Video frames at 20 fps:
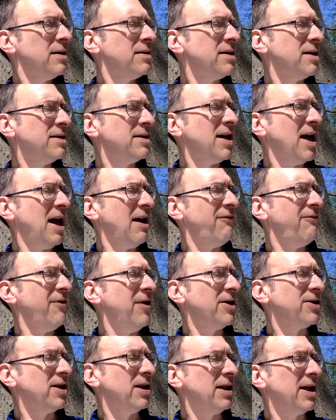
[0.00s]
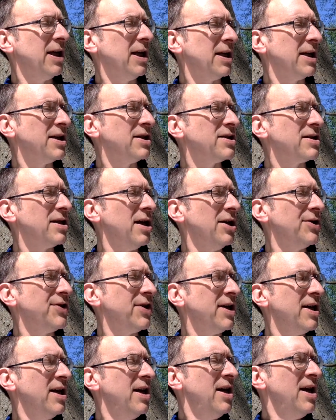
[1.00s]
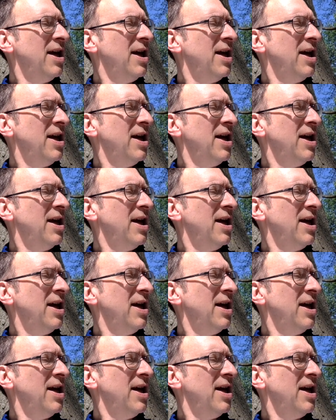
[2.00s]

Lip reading: Tendai felt a little insulted.